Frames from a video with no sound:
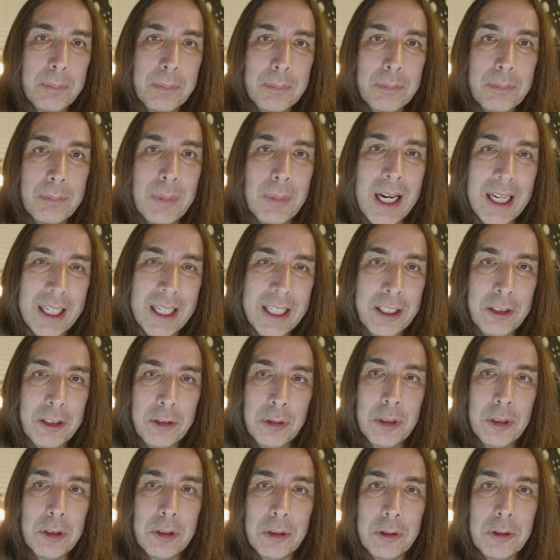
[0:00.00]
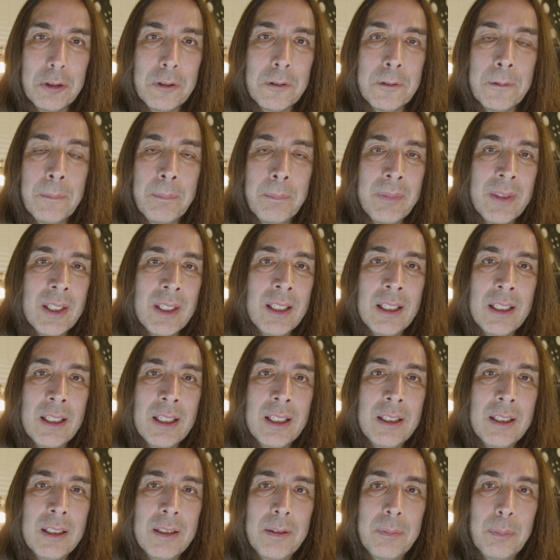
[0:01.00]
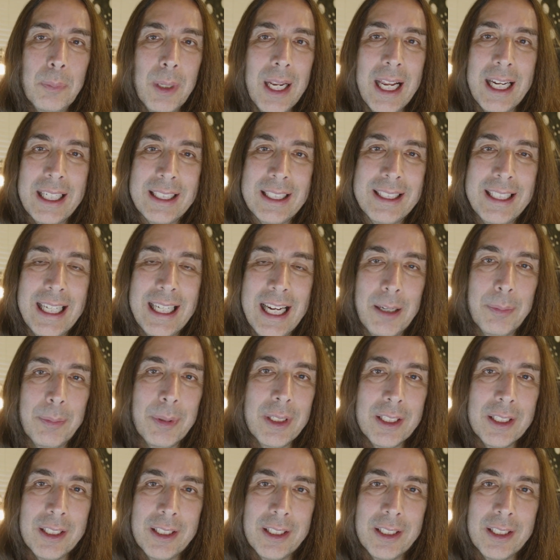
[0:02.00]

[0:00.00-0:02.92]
Motley Crue, Black Sabbath,